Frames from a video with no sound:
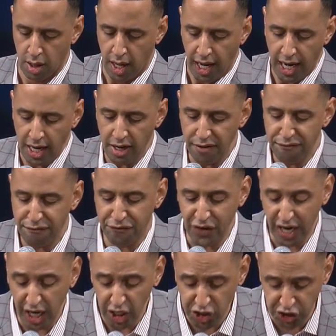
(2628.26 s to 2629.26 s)
And a
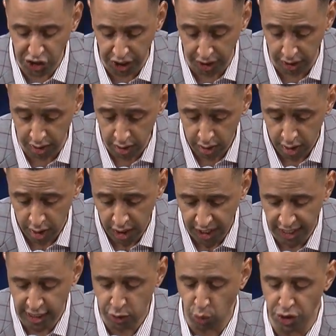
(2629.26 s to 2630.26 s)
vision
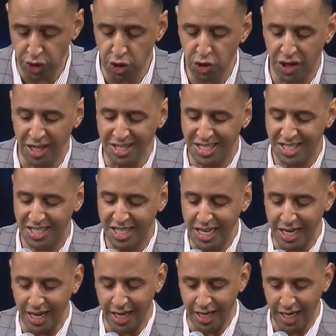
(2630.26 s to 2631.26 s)
is when you can
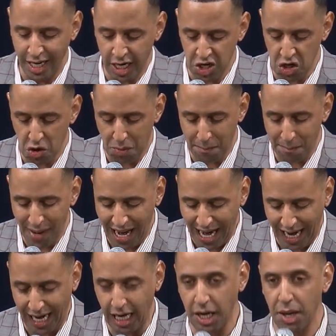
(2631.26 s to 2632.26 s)
see it in your
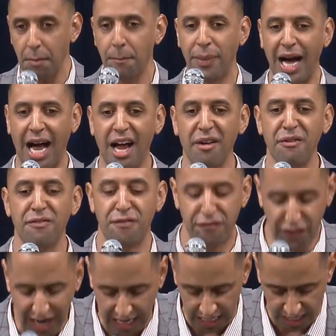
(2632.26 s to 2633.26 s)
mind by
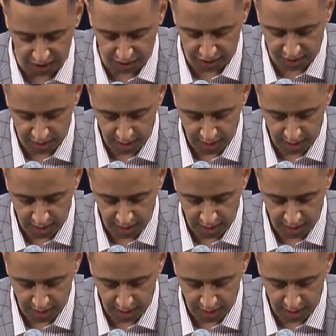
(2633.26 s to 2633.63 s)
faith